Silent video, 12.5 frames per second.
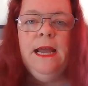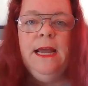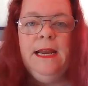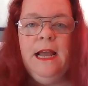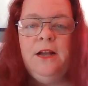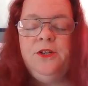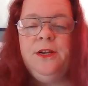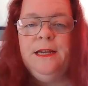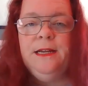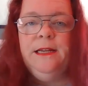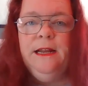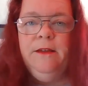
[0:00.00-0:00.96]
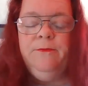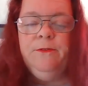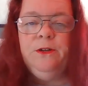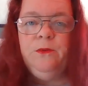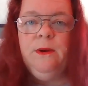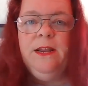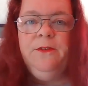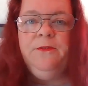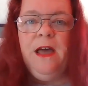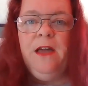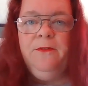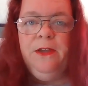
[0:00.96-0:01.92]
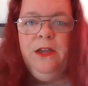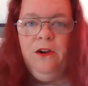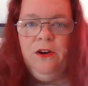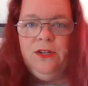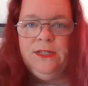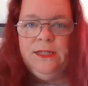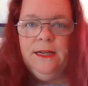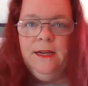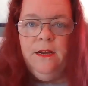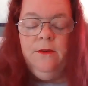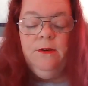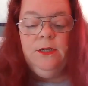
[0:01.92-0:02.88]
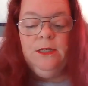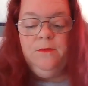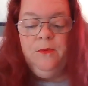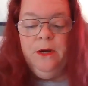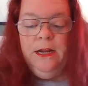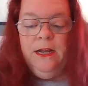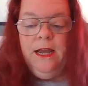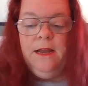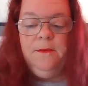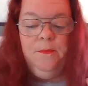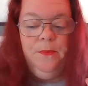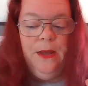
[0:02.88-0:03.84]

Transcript: and actually can live for 25 years, which is pretty good.